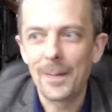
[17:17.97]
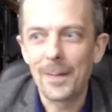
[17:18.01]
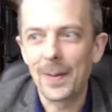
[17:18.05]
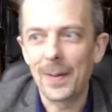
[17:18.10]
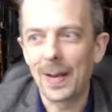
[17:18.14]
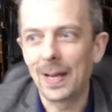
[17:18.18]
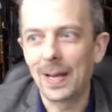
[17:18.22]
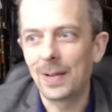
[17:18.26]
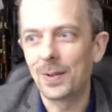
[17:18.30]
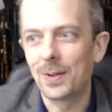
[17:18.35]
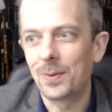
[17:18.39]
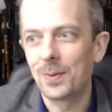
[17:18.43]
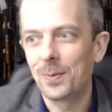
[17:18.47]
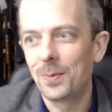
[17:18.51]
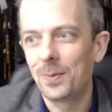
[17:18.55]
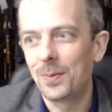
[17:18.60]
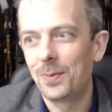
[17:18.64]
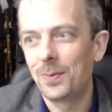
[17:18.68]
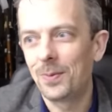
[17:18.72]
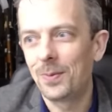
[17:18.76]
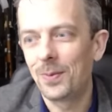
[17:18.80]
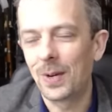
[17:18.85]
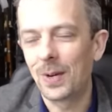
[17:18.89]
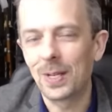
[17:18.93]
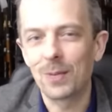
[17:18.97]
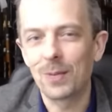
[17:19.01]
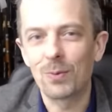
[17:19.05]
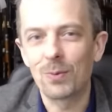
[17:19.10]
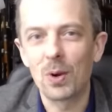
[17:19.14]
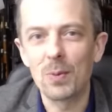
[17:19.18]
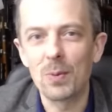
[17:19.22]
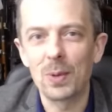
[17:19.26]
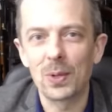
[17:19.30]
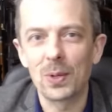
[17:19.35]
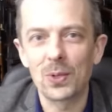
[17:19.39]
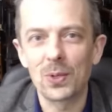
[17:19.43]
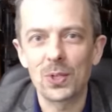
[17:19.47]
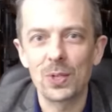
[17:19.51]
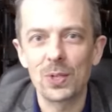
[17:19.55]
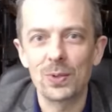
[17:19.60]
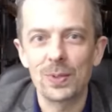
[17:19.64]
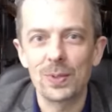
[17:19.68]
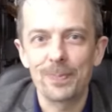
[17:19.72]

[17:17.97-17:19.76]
and find a robot suit.